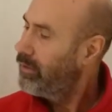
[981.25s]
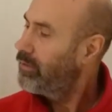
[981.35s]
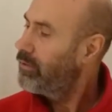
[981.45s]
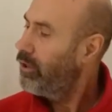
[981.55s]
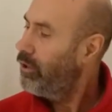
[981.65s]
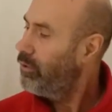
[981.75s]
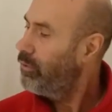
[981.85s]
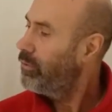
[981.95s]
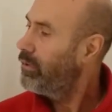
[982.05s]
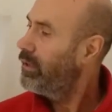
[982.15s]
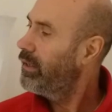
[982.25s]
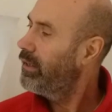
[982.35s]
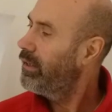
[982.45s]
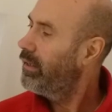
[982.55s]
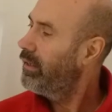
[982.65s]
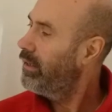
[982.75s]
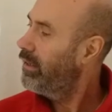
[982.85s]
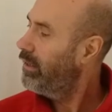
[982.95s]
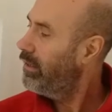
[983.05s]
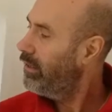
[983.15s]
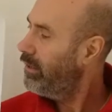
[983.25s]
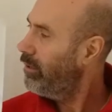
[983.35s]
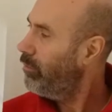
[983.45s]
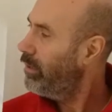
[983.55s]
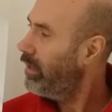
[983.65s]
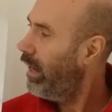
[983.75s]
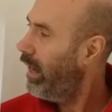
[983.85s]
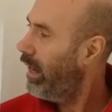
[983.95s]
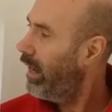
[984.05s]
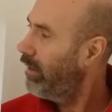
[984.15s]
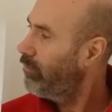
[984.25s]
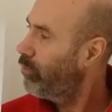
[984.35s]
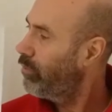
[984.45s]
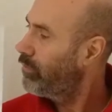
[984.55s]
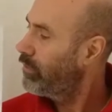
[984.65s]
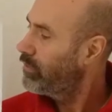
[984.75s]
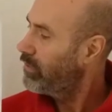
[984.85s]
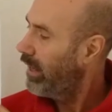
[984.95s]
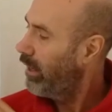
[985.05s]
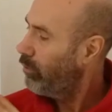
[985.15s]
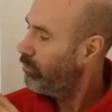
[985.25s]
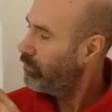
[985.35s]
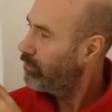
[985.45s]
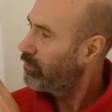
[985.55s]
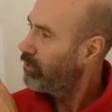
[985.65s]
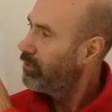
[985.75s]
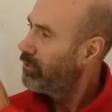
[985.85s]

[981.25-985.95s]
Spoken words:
So here we have all of the cells